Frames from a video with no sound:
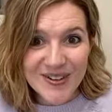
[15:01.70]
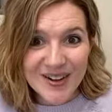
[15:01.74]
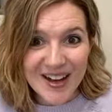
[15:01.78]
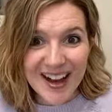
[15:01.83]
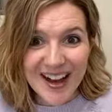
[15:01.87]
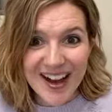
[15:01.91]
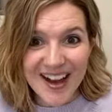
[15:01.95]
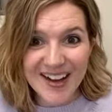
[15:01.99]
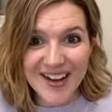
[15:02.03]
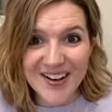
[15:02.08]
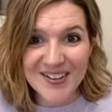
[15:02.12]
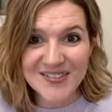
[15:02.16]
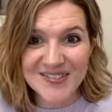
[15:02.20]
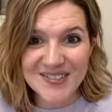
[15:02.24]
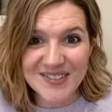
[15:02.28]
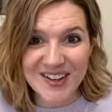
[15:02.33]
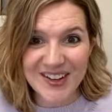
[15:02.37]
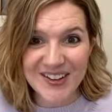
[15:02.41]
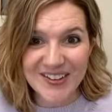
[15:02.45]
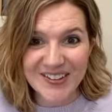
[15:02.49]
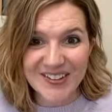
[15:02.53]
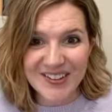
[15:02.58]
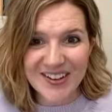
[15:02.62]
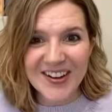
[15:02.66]
I hope
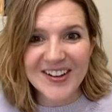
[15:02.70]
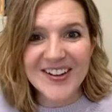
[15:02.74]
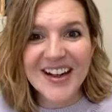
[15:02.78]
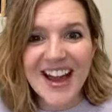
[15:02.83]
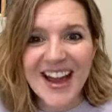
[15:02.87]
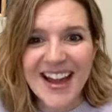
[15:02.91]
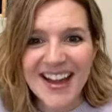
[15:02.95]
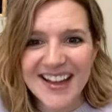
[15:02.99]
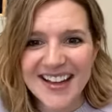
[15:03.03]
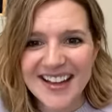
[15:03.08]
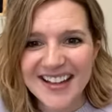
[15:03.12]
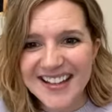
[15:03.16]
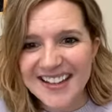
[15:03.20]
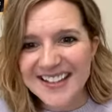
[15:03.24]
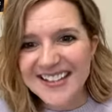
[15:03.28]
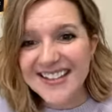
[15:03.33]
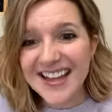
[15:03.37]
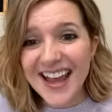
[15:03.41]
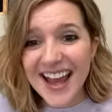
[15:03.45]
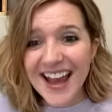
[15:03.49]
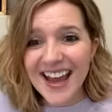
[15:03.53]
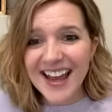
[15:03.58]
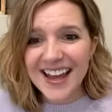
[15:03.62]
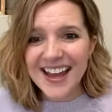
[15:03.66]
so. Okay.
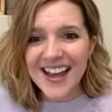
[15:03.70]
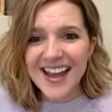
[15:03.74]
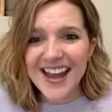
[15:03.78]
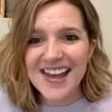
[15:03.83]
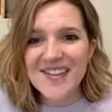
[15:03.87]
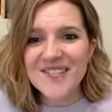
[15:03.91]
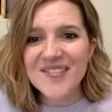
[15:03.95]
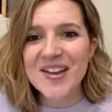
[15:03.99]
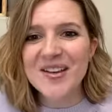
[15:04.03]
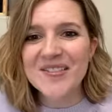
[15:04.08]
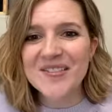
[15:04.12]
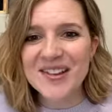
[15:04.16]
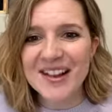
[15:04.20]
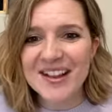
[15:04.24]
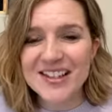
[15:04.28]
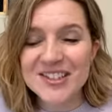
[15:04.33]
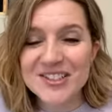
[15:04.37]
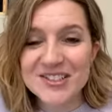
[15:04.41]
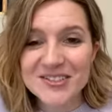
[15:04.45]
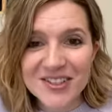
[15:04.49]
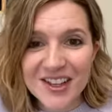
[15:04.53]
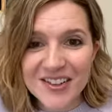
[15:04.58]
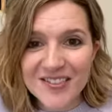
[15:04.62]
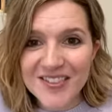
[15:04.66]
Yay, Amy, I'm glad
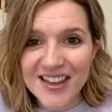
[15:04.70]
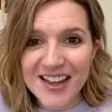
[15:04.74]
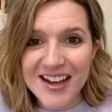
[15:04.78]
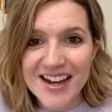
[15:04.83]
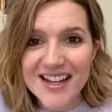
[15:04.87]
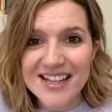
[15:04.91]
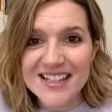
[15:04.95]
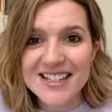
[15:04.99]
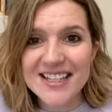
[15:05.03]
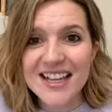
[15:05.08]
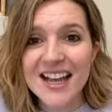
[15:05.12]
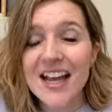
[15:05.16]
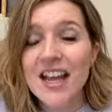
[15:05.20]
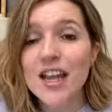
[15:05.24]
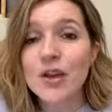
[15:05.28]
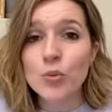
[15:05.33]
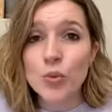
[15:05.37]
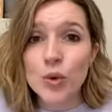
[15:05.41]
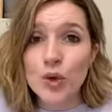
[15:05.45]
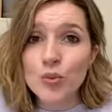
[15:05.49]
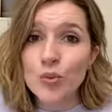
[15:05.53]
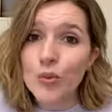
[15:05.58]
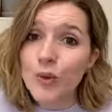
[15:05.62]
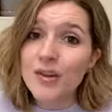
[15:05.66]
you love that idea.
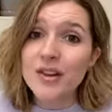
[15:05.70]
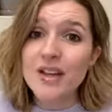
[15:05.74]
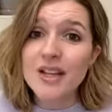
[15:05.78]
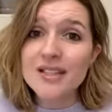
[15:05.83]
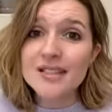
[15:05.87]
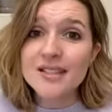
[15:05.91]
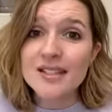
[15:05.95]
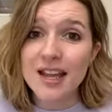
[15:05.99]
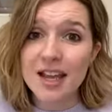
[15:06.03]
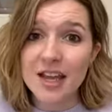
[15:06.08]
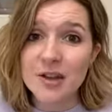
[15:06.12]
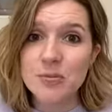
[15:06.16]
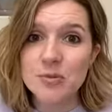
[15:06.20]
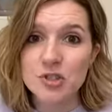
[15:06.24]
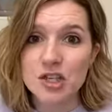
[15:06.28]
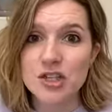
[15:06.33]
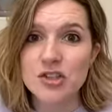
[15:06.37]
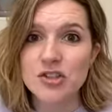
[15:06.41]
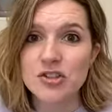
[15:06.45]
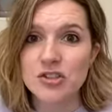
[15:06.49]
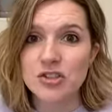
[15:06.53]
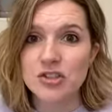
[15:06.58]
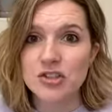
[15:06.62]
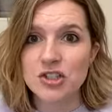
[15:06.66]
It really is a game
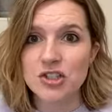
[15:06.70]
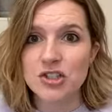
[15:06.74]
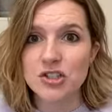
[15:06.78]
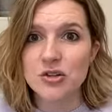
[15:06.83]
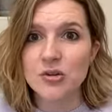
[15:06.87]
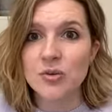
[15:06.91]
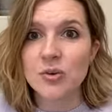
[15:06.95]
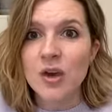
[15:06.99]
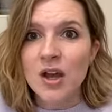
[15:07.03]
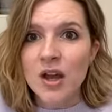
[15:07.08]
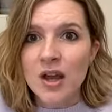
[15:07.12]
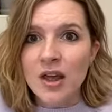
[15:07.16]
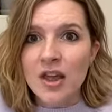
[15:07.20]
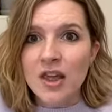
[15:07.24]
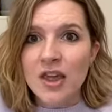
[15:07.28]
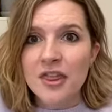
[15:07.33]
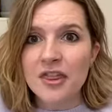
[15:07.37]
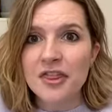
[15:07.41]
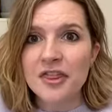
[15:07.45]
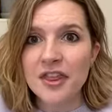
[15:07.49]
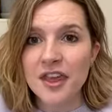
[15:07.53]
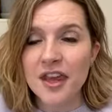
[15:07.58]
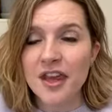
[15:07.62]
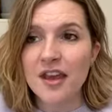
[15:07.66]
changer to
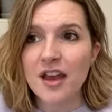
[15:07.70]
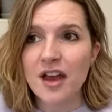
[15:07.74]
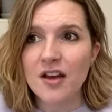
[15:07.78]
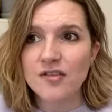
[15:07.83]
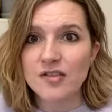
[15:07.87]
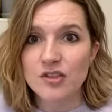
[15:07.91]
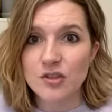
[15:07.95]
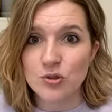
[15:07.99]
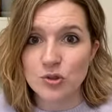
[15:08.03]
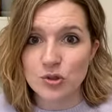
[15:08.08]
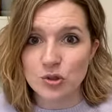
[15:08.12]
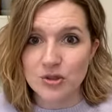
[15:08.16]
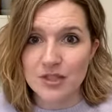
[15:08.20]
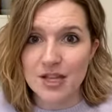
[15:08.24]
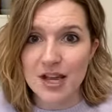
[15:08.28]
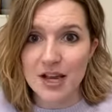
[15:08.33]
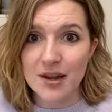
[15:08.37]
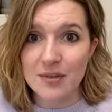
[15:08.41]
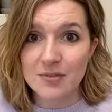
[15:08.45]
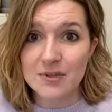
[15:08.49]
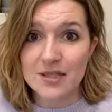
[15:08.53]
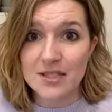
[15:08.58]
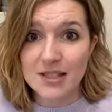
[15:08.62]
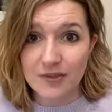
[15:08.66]
think of social
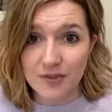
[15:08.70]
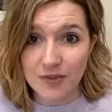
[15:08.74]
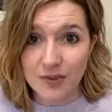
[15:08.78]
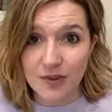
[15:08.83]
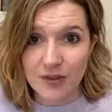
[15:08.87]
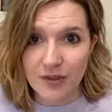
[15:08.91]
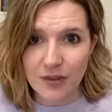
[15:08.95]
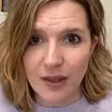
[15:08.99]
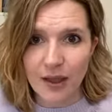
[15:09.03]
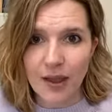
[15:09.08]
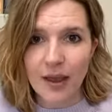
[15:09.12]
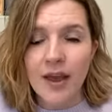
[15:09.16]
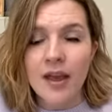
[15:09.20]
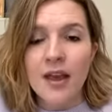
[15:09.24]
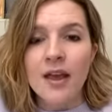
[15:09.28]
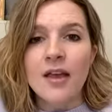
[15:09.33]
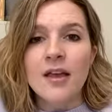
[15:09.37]
time differently.